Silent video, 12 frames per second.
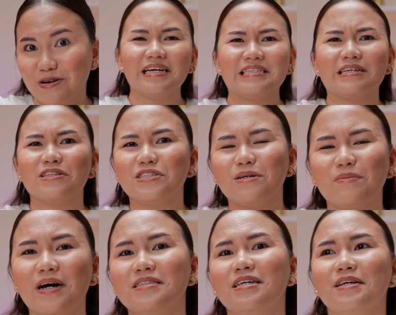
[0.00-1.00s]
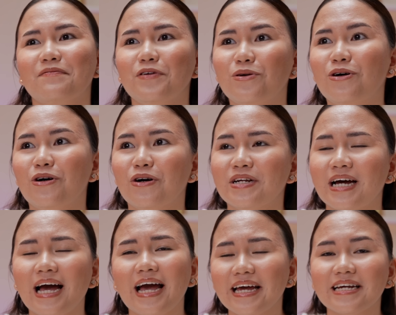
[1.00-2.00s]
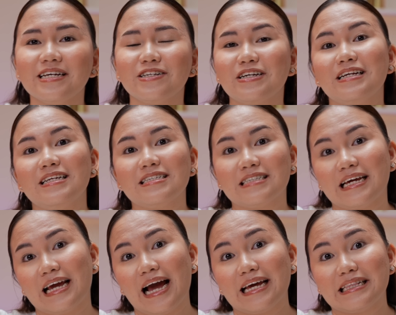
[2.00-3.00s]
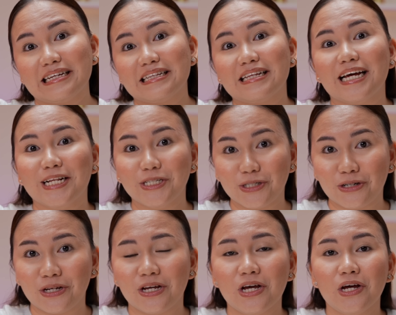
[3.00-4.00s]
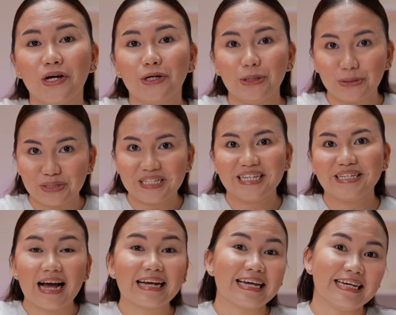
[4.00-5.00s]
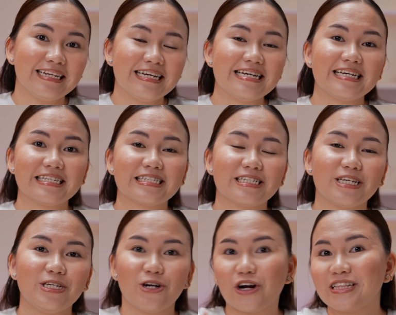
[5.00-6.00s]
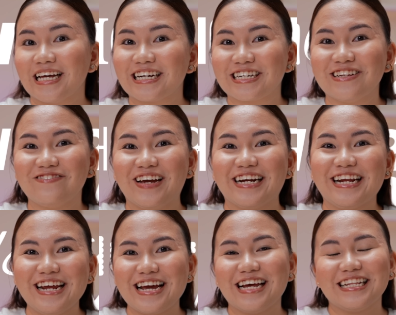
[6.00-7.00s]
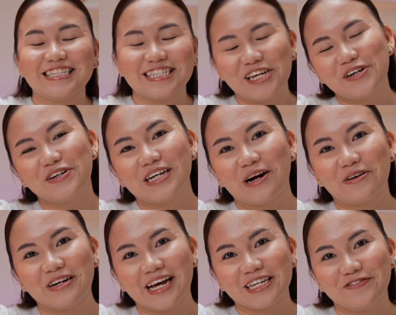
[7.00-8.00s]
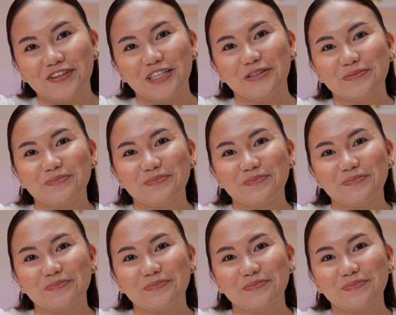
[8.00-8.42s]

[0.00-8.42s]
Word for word: Isa to sa mga na-review ko na I can really say I did enjoy using. Again, it's your Tech Girl Mary, and see you in our next video.